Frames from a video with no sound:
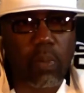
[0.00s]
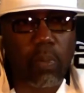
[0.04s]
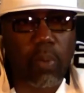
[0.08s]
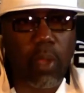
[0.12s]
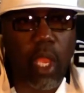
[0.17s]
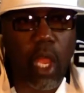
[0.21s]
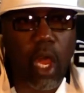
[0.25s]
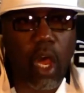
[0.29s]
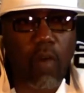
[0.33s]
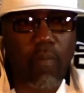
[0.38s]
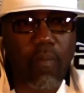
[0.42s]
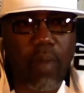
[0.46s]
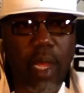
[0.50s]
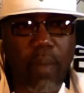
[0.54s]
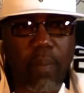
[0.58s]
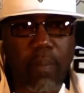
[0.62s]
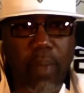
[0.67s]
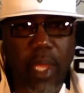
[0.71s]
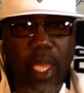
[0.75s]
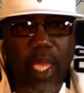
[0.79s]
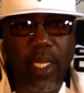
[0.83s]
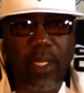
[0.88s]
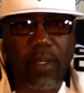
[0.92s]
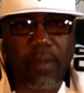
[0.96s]
to pay all my
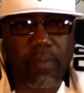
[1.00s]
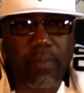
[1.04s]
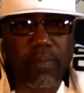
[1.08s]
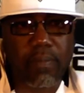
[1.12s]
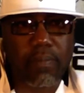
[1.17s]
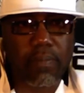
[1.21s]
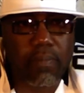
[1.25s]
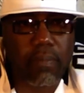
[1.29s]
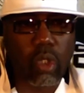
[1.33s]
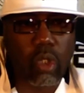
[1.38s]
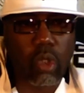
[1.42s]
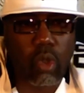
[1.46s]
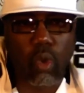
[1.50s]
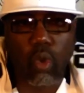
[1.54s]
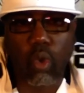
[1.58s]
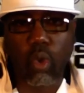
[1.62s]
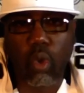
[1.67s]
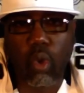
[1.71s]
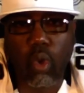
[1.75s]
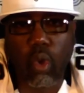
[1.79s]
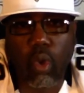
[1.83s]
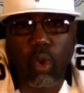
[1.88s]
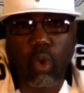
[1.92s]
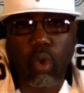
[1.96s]
bet
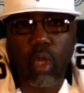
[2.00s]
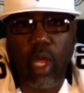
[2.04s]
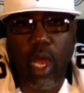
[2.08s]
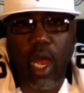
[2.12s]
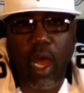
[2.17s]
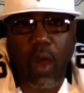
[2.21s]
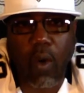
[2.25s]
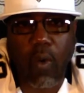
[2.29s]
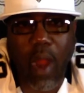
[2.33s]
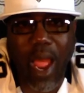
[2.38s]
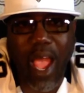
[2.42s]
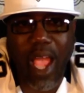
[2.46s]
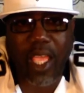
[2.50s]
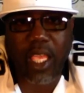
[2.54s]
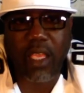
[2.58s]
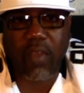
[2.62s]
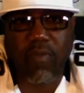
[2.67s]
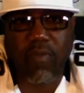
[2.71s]
to the Iraqi